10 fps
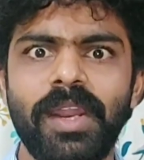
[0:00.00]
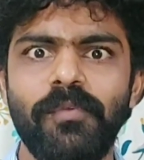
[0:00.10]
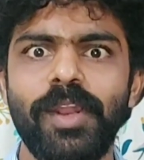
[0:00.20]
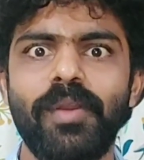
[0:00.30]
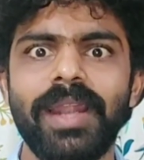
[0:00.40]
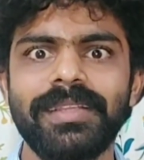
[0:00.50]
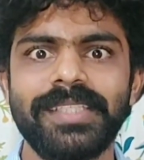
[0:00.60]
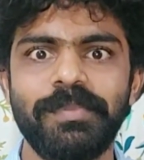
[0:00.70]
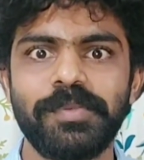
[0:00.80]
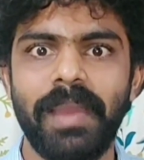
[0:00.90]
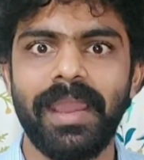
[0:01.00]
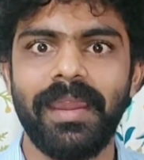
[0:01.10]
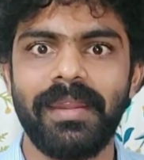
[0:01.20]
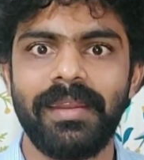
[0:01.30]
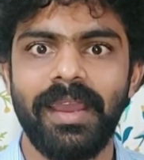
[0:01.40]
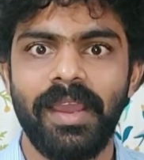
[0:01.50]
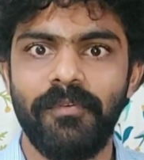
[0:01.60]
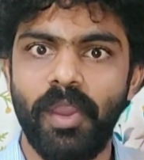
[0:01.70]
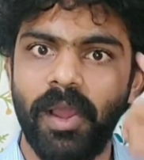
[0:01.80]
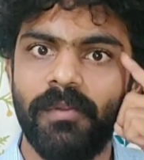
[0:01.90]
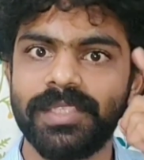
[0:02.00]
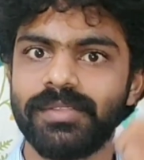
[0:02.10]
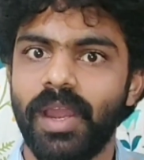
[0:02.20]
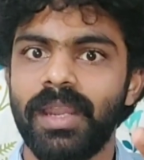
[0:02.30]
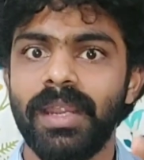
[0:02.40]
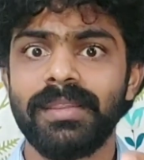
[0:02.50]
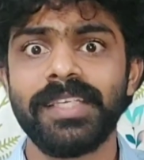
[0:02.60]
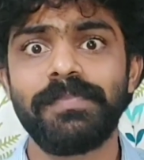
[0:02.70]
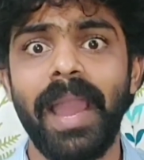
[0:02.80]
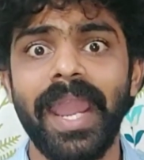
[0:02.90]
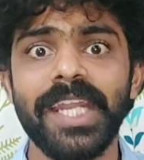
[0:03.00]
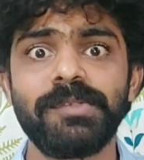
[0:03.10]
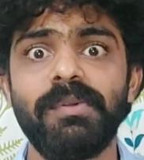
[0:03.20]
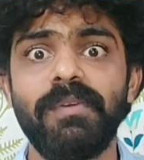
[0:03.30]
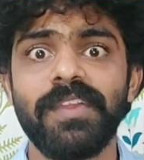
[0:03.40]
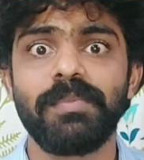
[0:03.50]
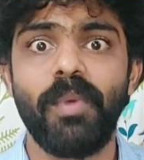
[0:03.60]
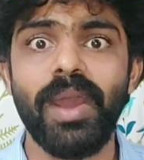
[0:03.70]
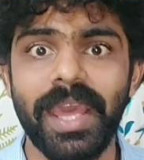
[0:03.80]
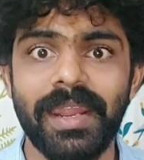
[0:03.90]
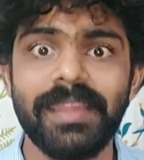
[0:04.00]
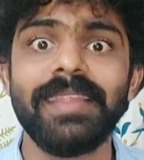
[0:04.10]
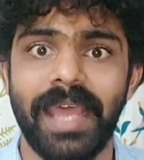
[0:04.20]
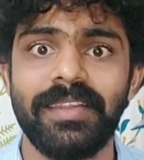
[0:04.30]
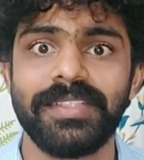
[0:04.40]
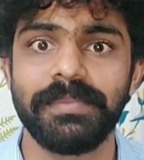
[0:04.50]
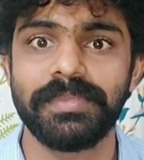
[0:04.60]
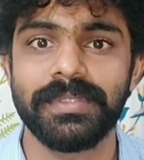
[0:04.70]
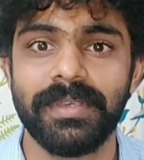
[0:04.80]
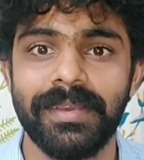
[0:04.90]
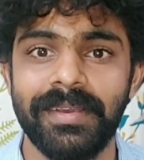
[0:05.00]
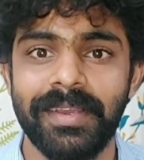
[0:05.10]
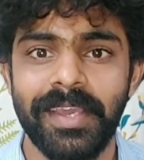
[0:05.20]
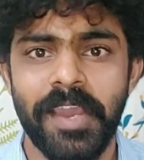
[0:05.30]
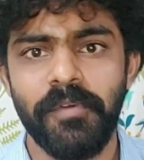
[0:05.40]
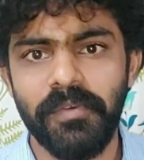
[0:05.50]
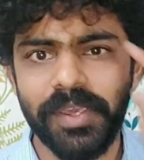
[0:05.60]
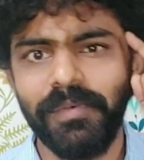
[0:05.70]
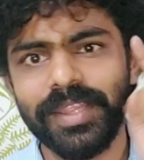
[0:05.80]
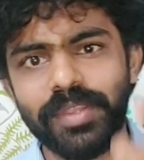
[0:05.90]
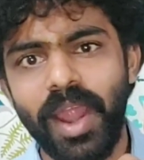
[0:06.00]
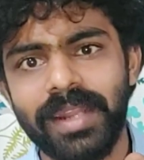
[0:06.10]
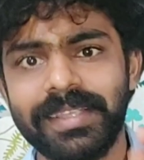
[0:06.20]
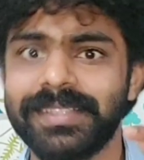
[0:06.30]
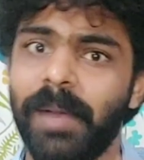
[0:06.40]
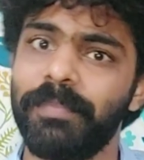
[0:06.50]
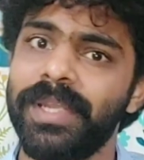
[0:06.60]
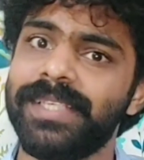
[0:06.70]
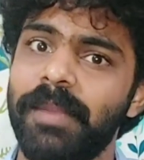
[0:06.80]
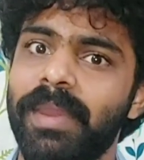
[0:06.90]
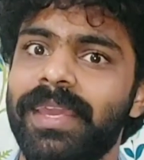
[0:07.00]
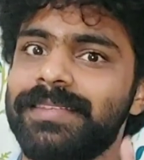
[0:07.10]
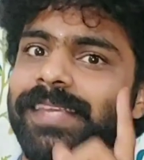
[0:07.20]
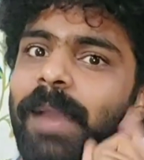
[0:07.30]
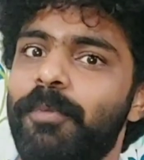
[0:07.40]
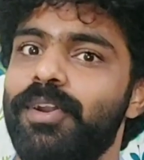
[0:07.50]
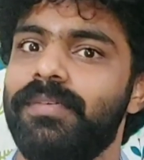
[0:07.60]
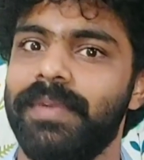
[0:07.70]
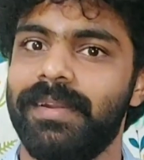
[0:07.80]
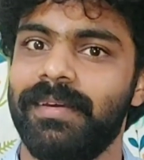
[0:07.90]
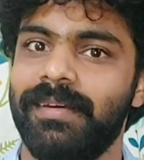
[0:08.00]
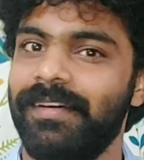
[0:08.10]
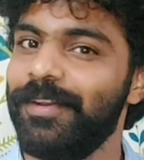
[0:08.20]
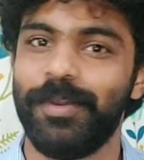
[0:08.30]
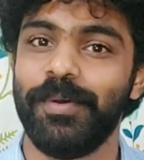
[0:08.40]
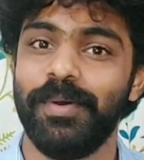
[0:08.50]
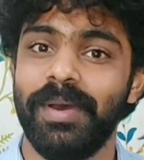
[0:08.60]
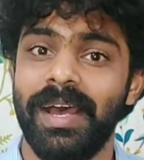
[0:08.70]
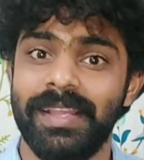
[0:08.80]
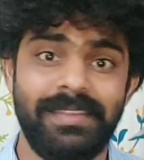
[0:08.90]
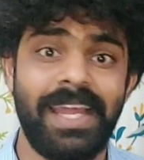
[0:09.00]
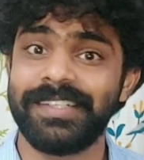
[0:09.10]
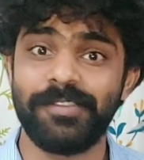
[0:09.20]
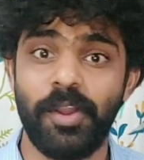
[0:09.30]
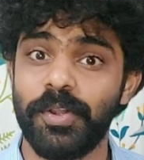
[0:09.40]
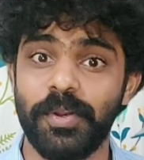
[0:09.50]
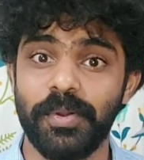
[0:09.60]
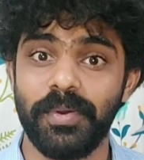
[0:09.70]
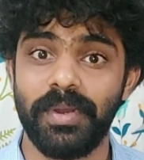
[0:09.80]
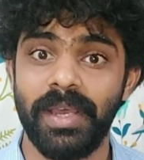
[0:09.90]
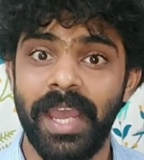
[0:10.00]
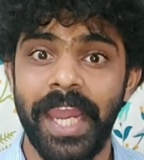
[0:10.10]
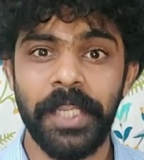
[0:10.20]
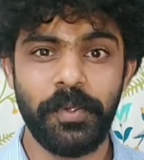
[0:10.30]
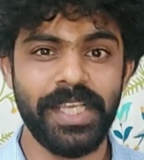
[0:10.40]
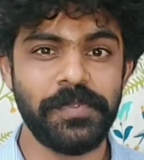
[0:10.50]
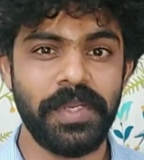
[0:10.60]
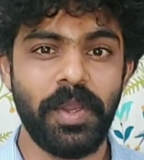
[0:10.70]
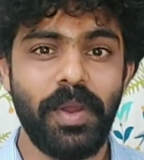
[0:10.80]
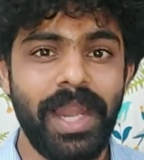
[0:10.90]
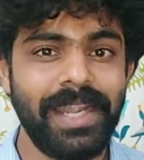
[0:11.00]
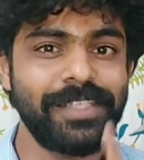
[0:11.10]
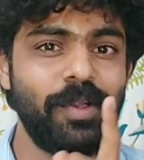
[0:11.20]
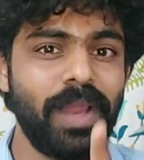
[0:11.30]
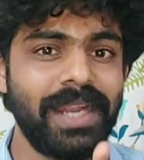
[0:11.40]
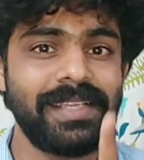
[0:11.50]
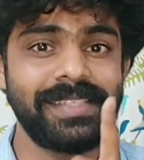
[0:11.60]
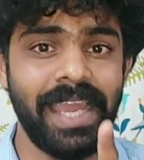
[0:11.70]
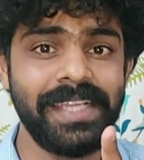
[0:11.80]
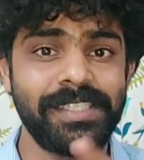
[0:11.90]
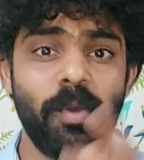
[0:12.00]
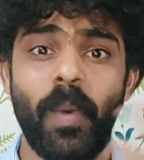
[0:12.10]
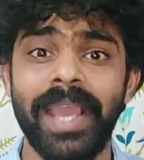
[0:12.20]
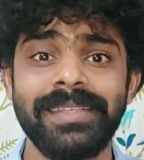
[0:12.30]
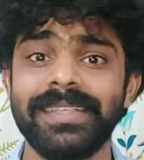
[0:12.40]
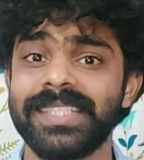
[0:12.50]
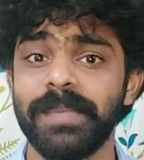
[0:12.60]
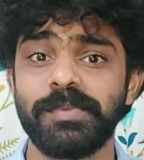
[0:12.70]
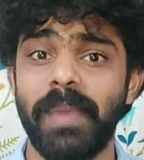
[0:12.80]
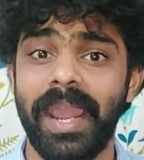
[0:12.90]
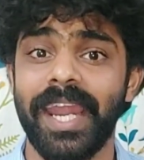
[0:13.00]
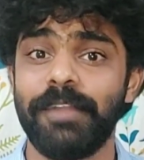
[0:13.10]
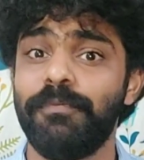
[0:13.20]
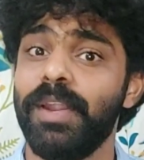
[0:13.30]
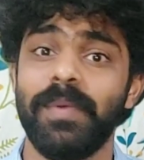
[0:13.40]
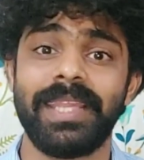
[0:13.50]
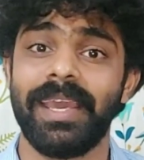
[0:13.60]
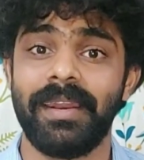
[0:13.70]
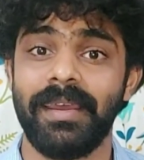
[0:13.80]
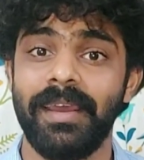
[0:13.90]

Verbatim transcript: we look at the chips packet, we always thought this packet is filled with more air than the chips. We even thought these companies are making scam out of it. No, that's not true. In today's video, let us look at the science why is this chips packet filled with air.